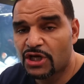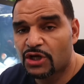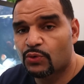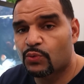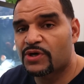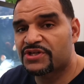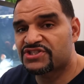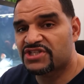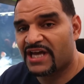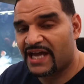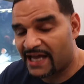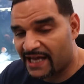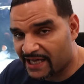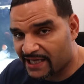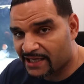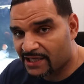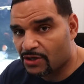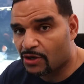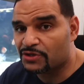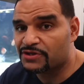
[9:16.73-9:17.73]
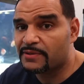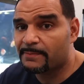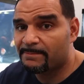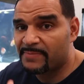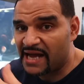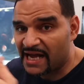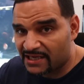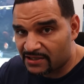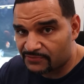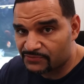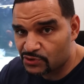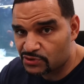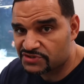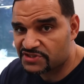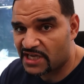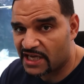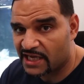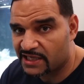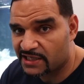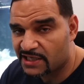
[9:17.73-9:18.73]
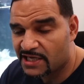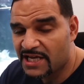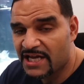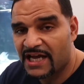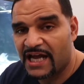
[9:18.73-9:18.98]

which hang on the back of your tank,